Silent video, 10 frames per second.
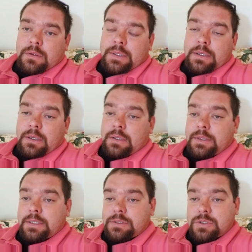And
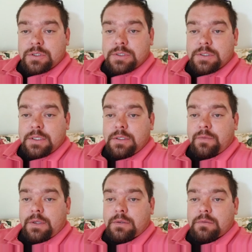that's just the end of
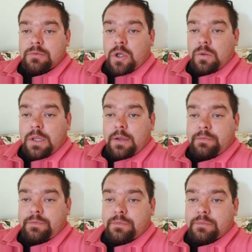it. No
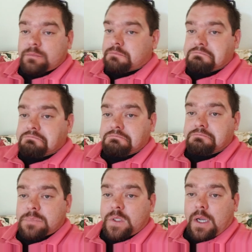love.
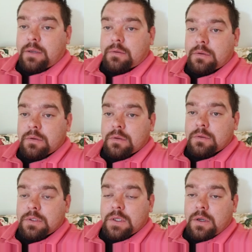Done.
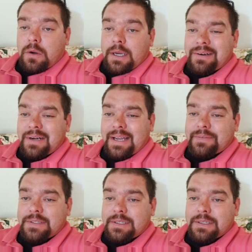I don't have
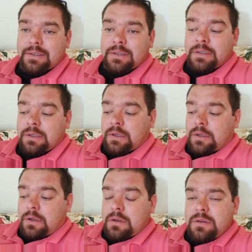to,
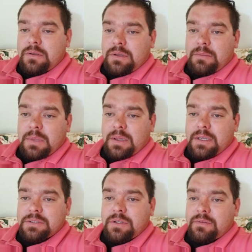you lit my
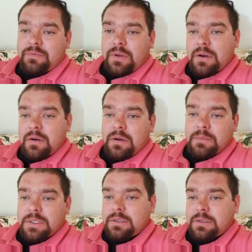legs on fire, I'm
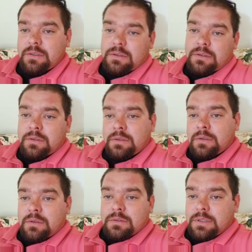going to
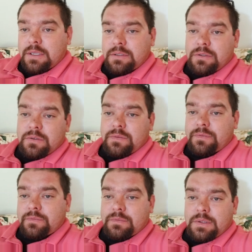light your
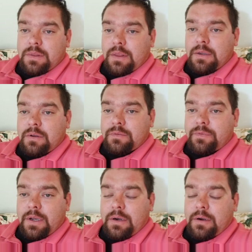thing on
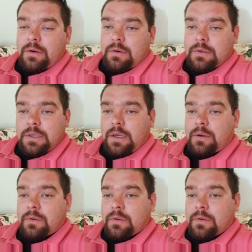fire. No.